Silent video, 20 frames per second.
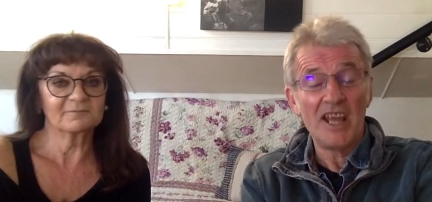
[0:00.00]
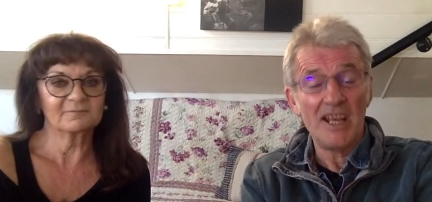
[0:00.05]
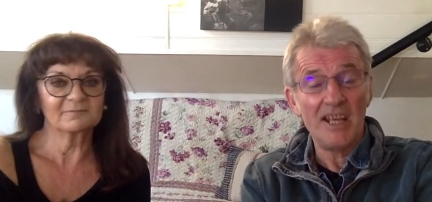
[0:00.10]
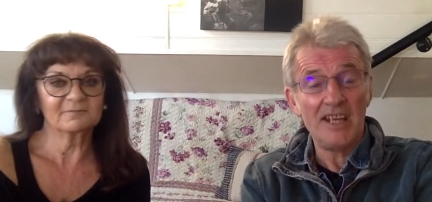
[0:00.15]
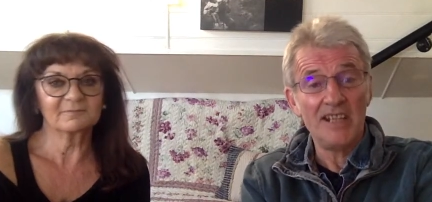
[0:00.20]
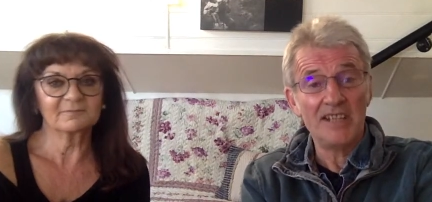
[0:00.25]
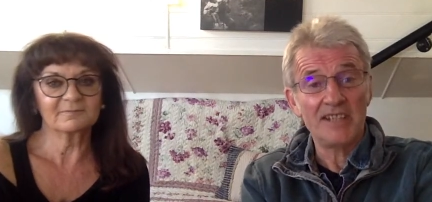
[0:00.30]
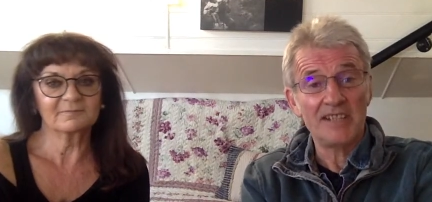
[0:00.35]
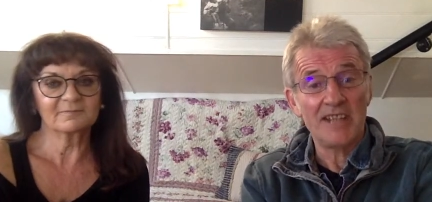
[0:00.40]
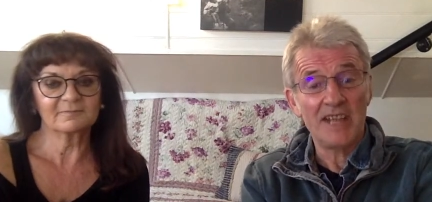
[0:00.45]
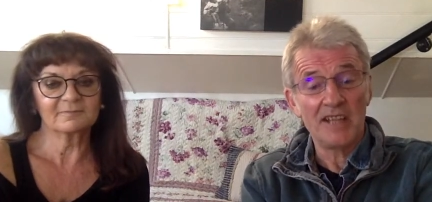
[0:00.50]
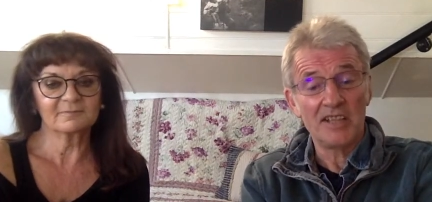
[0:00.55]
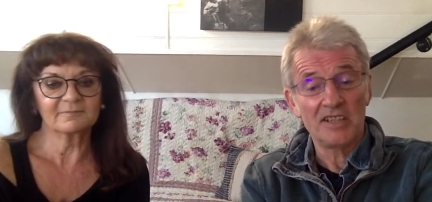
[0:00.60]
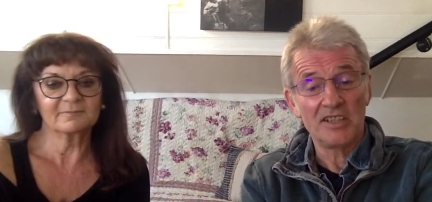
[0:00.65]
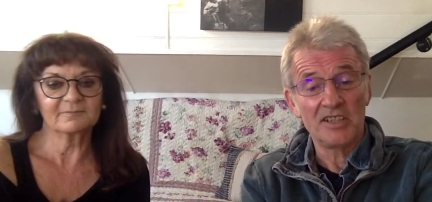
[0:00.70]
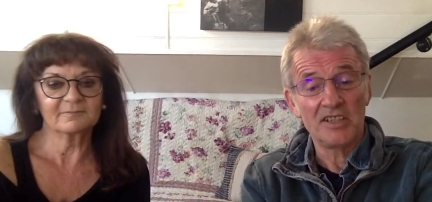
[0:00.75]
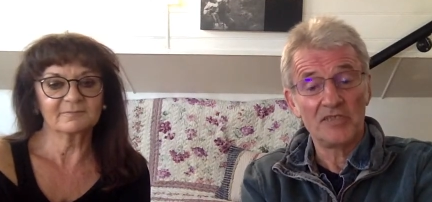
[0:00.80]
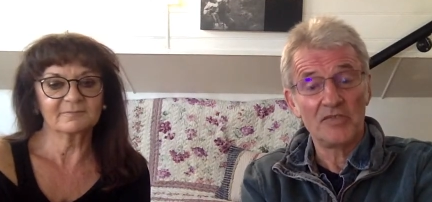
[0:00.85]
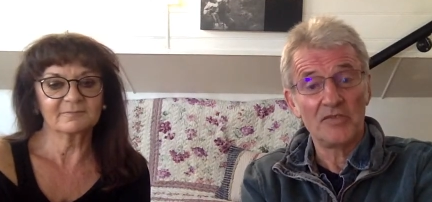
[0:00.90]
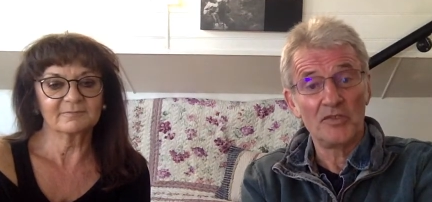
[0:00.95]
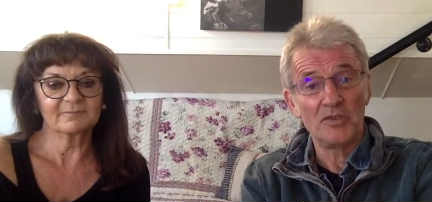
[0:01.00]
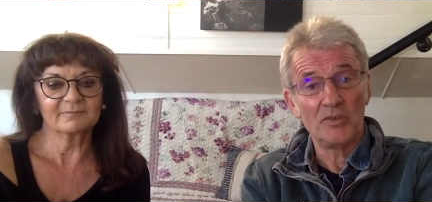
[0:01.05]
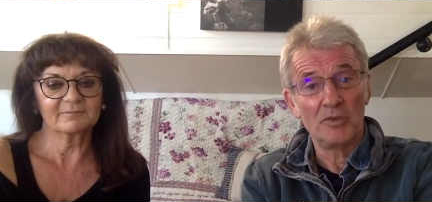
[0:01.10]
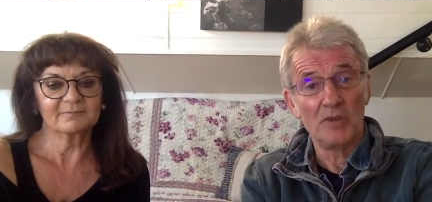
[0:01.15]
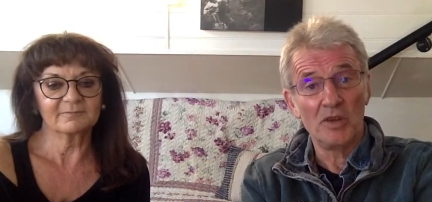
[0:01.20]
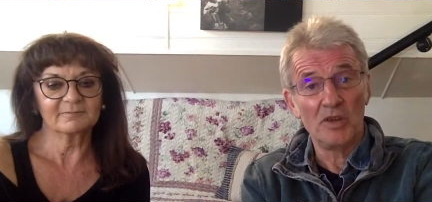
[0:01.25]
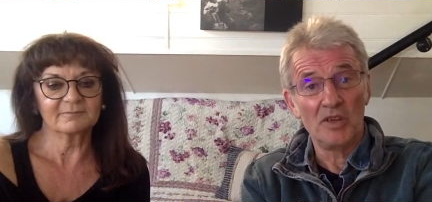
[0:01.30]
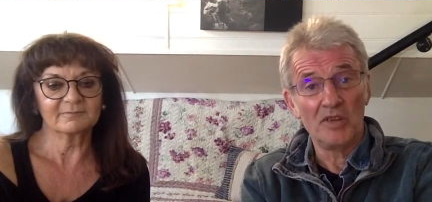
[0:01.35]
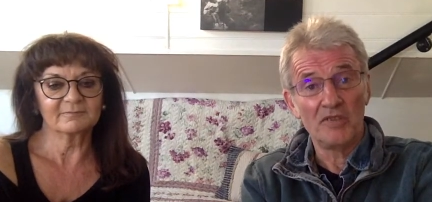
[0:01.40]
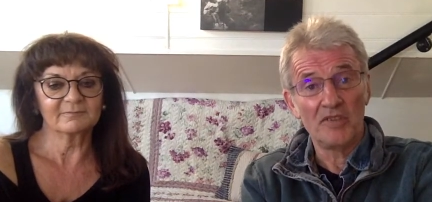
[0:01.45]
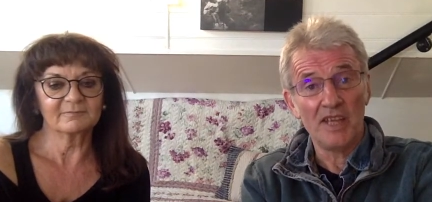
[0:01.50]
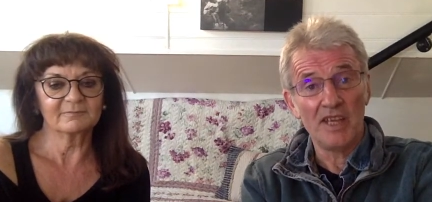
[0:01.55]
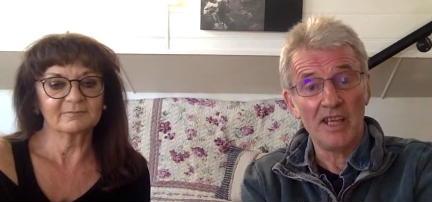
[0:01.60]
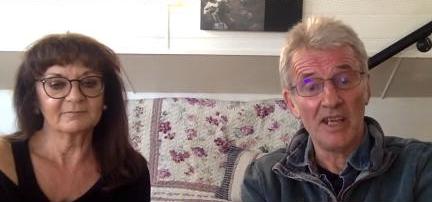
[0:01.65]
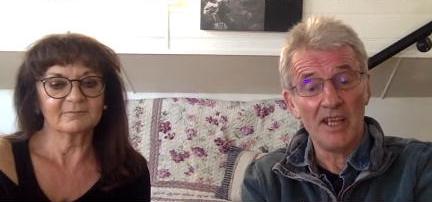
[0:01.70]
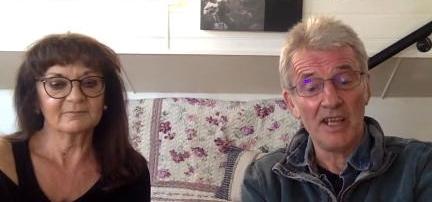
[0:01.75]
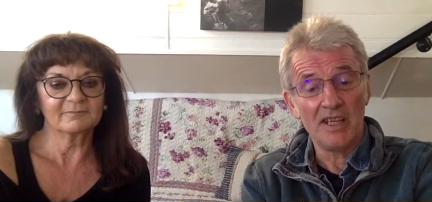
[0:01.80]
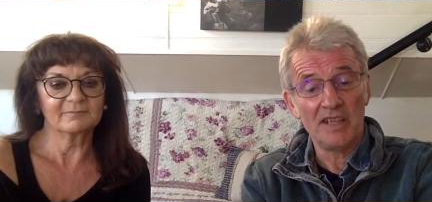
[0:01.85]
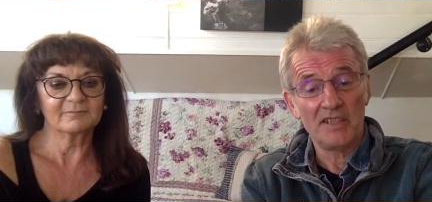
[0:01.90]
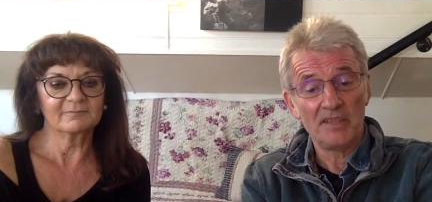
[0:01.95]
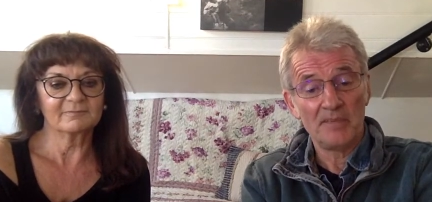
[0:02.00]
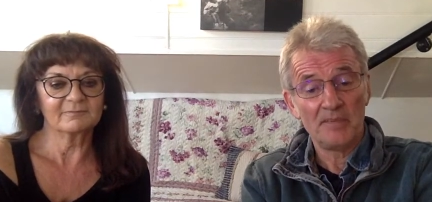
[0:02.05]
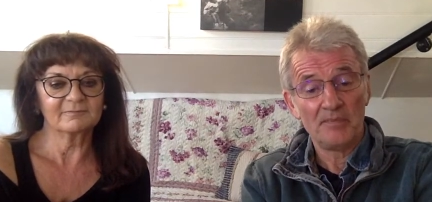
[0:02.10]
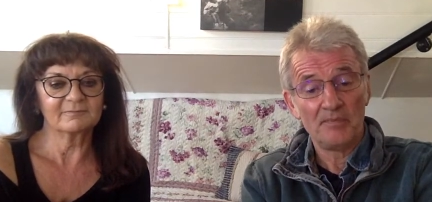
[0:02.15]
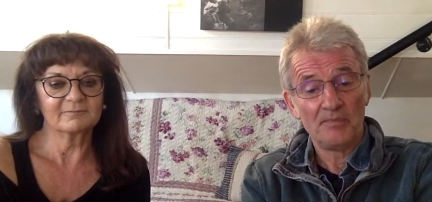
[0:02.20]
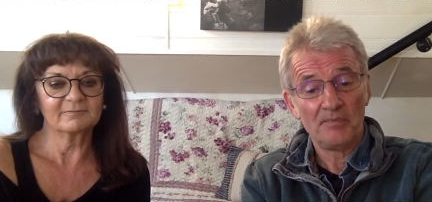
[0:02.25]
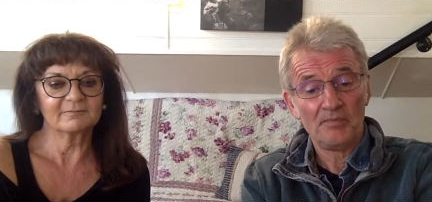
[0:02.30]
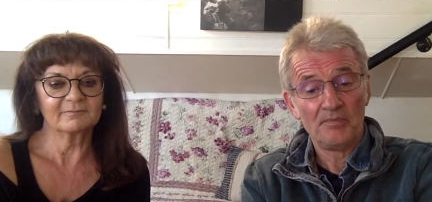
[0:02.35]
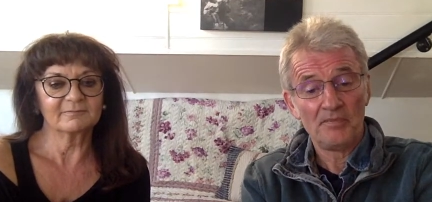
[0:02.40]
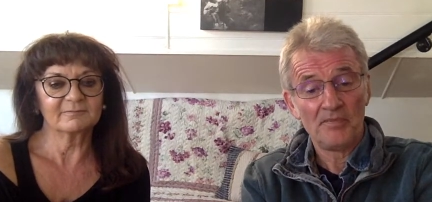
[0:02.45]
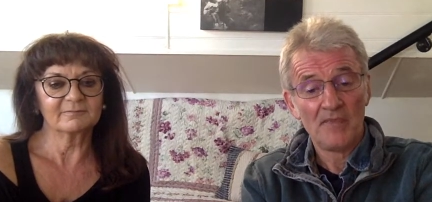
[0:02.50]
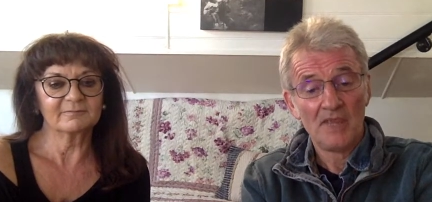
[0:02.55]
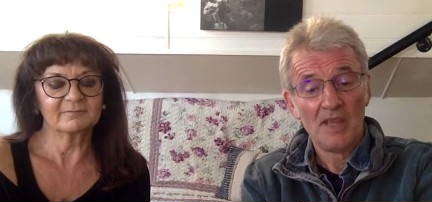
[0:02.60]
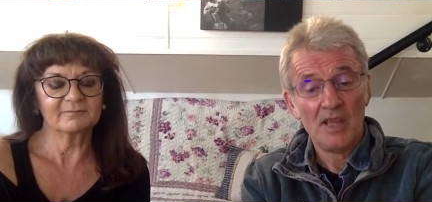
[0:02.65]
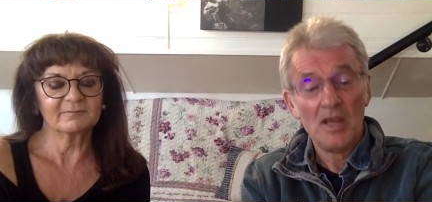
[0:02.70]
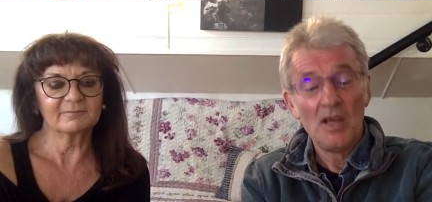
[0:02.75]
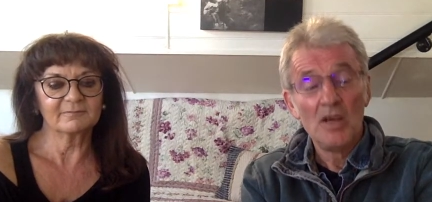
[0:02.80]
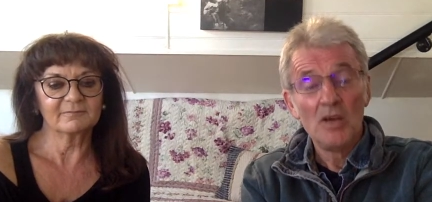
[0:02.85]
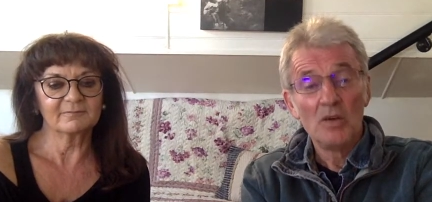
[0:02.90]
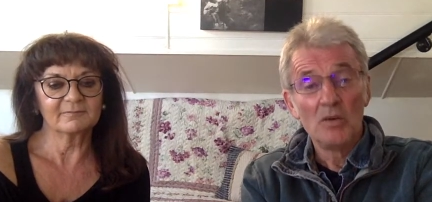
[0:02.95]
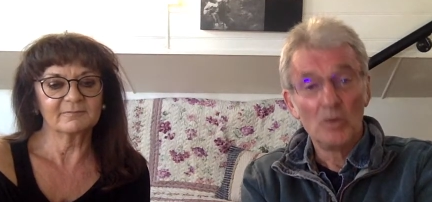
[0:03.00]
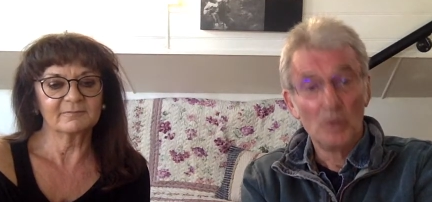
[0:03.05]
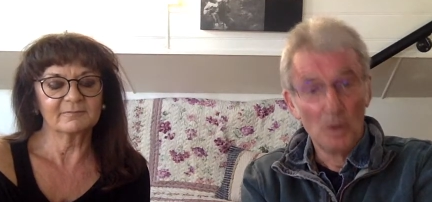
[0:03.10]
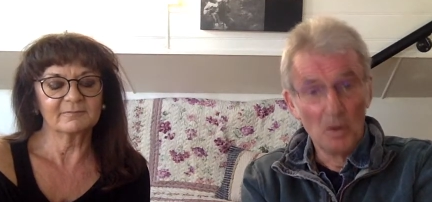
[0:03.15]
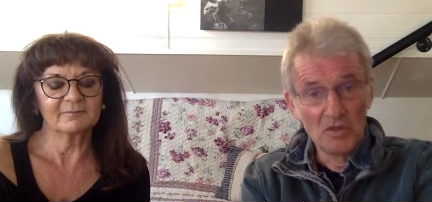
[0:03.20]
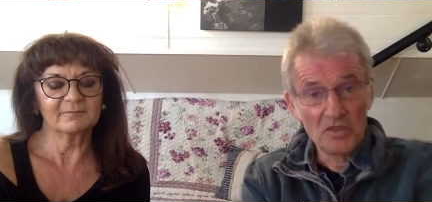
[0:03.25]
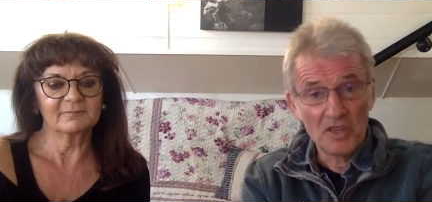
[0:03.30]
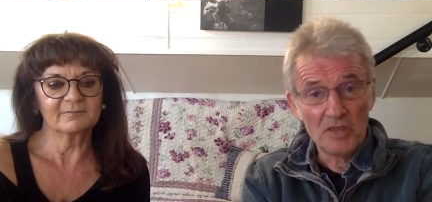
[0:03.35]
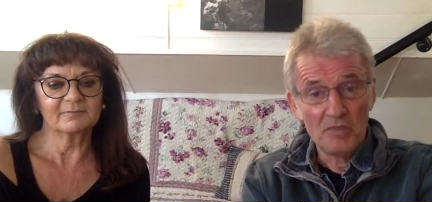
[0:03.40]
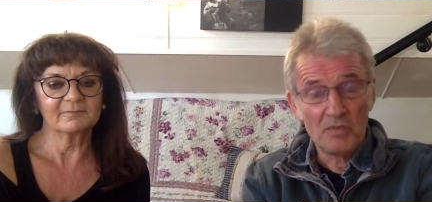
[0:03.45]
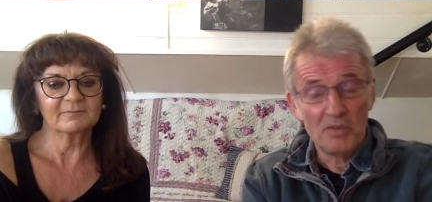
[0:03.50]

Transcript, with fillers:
Speaker 1: A list actors for the role of Gilliatt. We're also